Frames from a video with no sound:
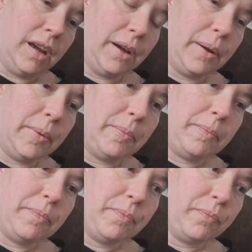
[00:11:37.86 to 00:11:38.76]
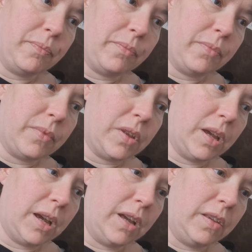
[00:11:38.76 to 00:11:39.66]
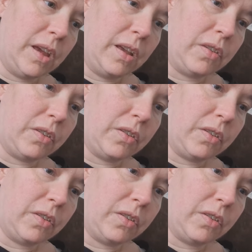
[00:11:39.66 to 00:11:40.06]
And yeah,